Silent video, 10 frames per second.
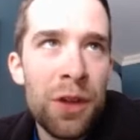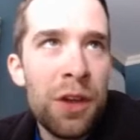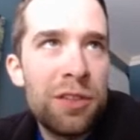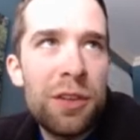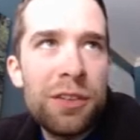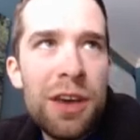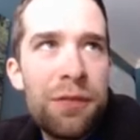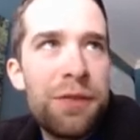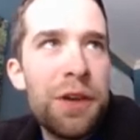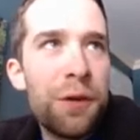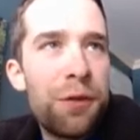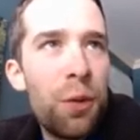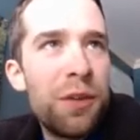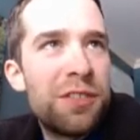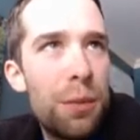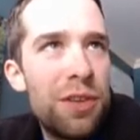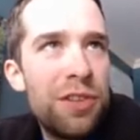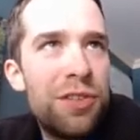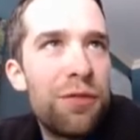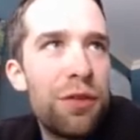So let's get a feel for what some of these
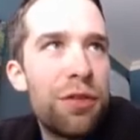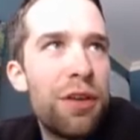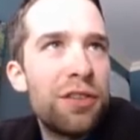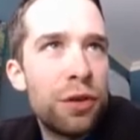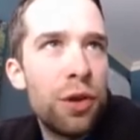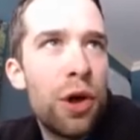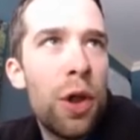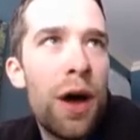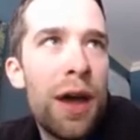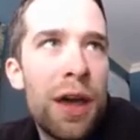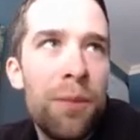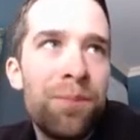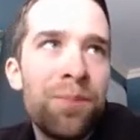different things look like.